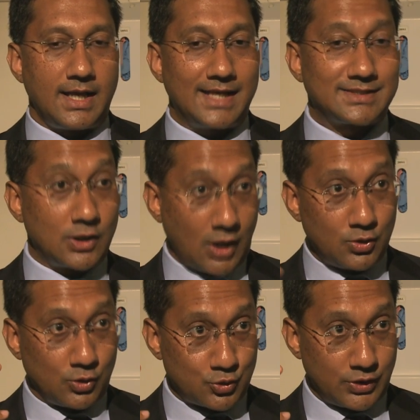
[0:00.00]
It's a
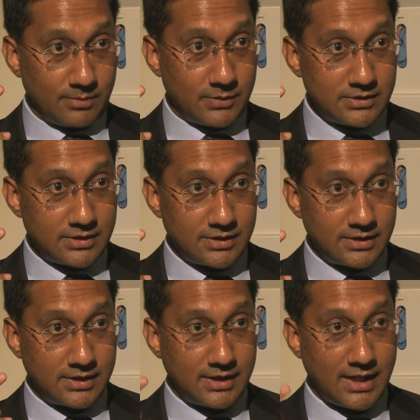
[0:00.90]
local treatment,
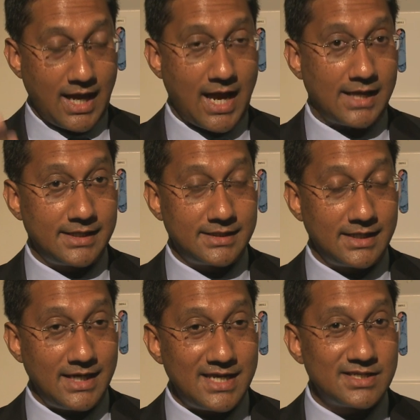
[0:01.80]
and
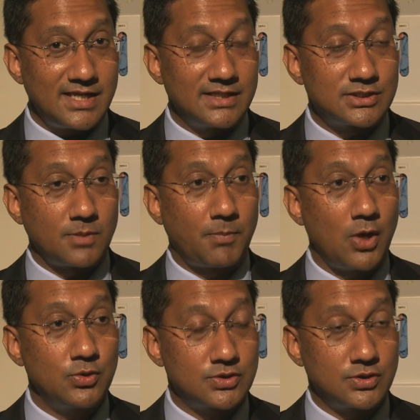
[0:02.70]
it is
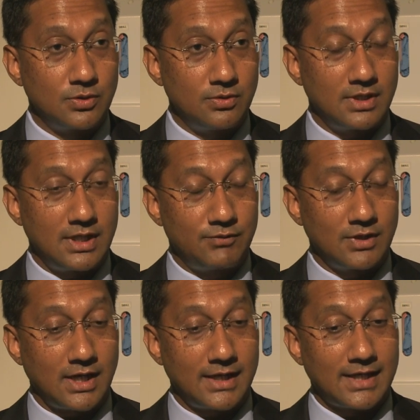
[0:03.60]
supposed to, if you
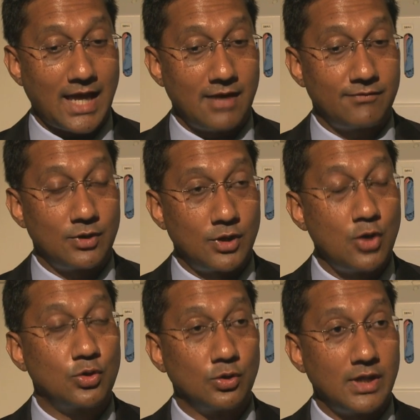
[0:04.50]
like, have
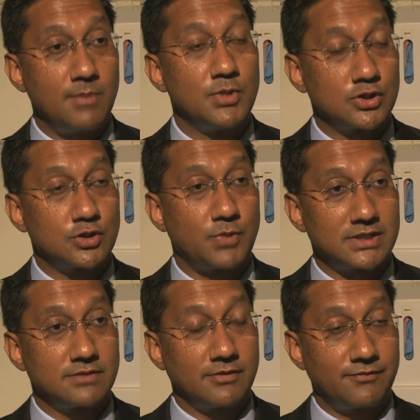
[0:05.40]
local
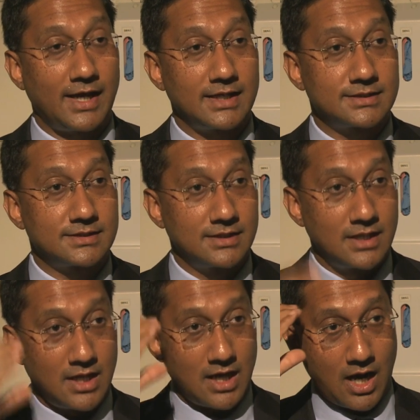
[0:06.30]
immunosuppressive effects
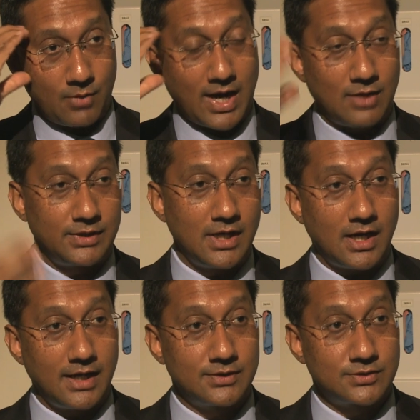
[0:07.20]
around the
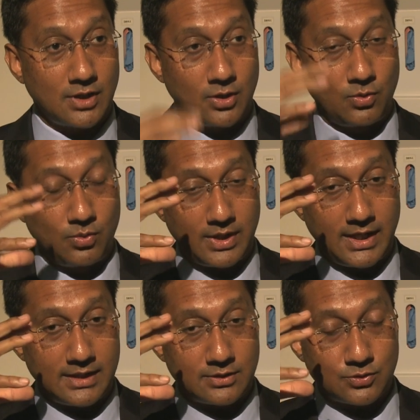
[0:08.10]
eye. So
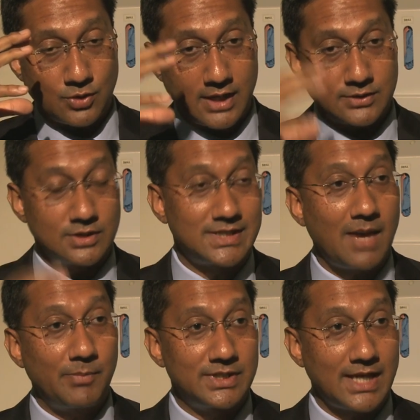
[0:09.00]
it tries to
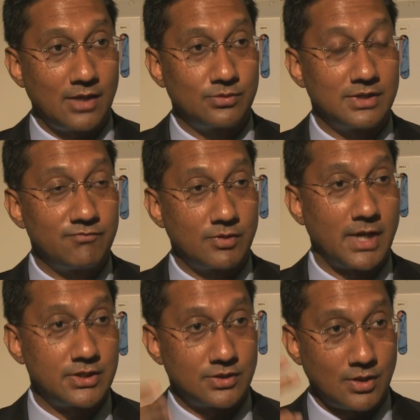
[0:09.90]
dampen down the
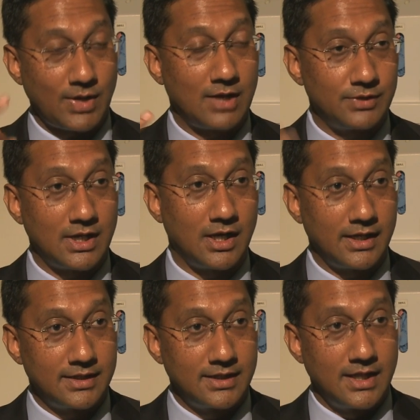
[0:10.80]
inflammation around the eye.